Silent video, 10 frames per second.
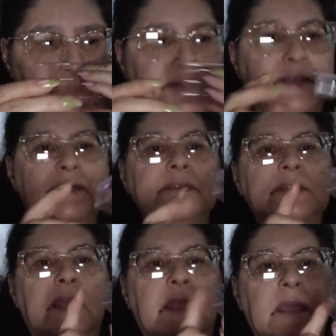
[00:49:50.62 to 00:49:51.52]
But this
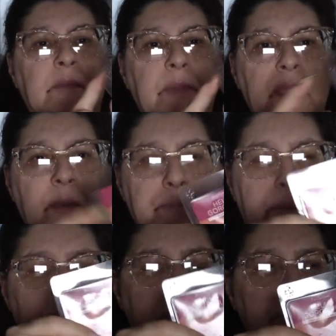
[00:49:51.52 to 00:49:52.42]
is a kick me up.
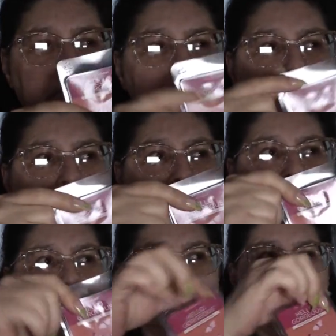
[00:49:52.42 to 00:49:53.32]

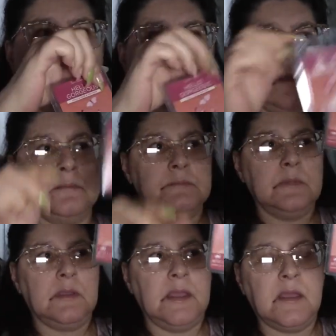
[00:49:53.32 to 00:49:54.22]
This is
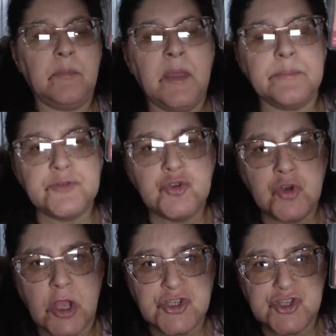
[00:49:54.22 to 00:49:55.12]
um, kick me up two
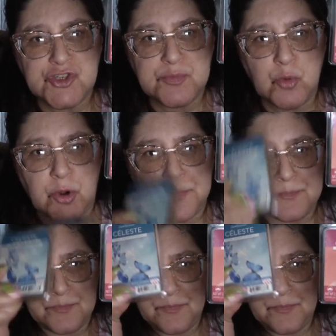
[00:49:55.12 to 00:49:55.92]
notches more